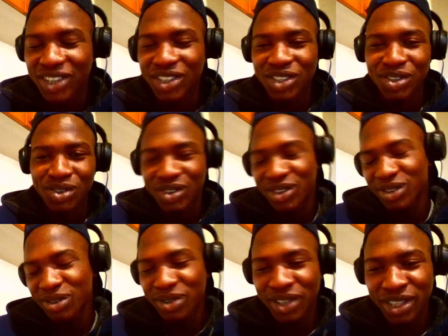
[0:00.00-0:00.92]
you
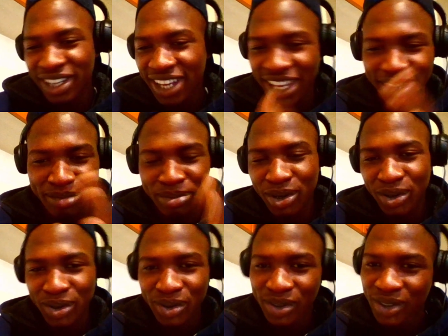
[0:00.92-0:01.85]
know. Like, bro,
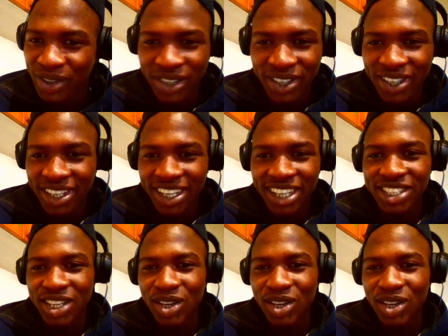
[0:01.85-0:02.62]
that's a whole